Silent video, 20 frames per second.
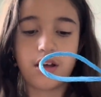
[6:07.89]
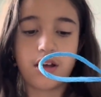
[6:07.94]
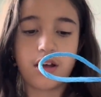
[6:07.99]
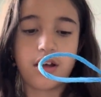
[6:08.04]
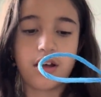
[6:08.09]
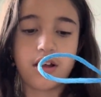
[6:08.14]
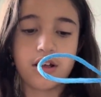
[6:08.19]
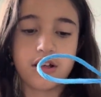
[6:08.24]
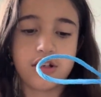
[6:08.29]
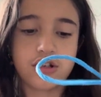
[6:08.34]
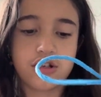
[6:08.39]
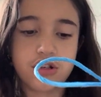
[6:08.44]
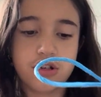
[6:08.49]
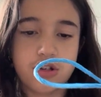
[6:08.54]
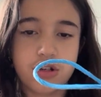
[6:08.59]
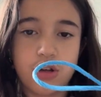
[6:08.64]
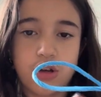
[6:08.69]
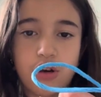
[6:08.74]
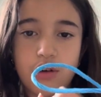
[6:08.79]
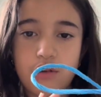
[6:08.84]
Let's
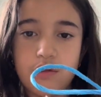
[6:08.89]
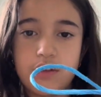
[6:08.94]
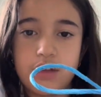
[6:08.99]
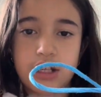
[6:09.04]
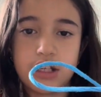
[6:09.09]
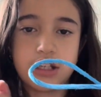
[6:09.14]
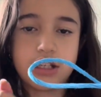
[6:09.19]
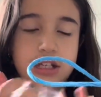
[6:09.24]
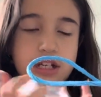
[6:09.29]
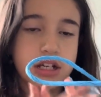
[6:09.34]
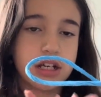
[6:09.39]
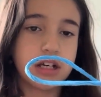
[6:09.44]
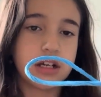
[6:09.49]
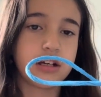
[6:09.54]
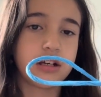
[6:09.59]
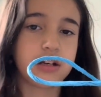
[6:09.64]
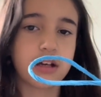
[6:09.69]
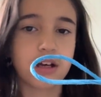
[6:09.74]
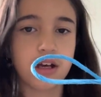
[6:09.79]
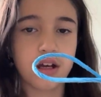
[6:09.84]
just go over this.
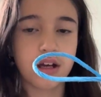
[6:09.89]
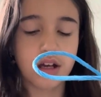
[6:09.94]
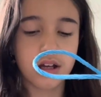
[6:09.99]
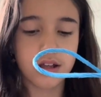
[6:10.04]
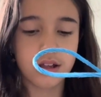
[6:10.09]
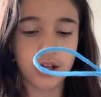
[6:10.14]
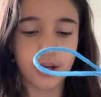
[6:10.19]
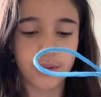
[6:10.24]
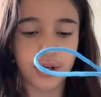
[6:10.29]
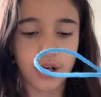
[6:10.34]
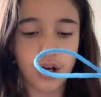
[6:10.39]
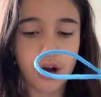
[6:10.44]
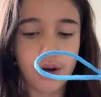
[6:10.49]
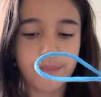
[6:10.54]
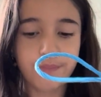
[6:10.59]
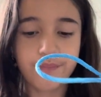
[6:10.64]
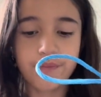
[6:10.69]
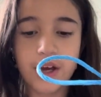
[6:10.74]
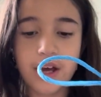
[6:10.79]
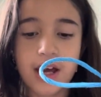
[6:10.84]
There we go.
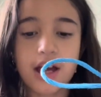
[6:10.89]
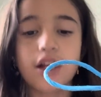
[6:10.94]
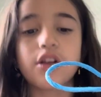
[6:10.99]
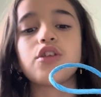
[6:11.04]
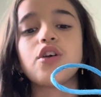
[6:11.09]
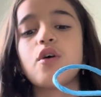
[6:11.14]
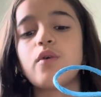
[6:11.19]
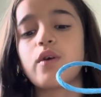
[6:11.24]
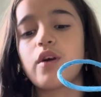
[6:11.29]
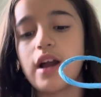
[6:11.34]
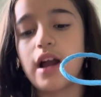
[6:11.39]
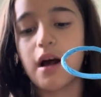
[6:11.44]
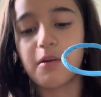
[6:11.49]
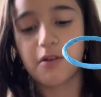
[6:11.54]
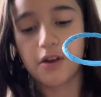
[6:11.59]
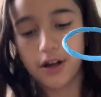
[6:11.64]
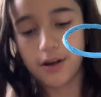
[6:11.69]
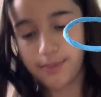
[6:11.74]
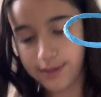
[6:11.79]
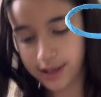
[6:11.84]
Don't worry, I'm
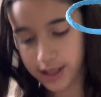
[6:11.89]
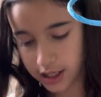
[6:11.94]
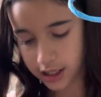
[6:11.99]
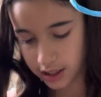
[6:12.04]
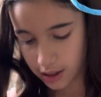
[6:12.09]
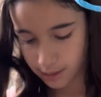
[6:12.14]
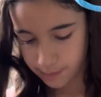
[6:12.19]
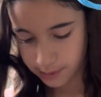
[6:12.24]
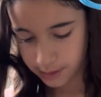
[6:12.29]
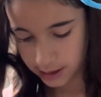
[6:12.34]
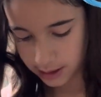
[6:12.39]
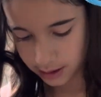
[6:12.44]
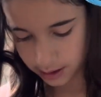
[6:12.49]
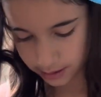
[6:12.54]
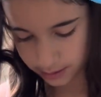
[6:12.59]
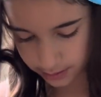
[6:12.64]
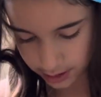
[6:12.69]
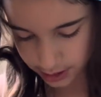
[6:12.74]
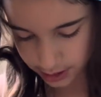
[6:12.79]
gonna pick it up later.